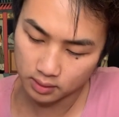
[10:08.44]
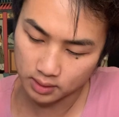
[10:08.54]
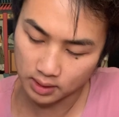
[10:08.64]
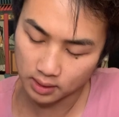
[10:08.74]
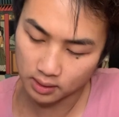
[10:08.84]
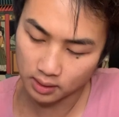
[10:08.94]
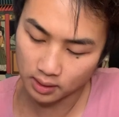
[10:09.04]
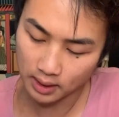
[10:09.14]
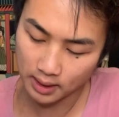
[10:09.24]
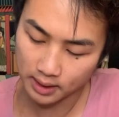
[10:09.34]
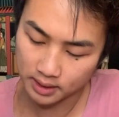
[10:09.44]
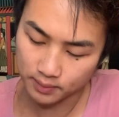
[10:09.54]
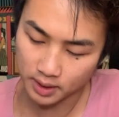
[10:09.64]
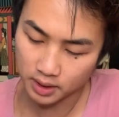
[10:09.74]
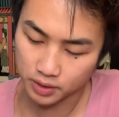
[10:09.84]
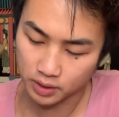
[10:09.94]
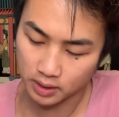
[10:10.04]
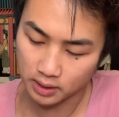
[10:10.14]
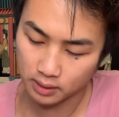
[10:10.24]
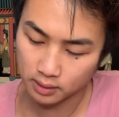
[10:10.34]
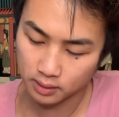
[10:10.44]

See, the third eye is Metatron.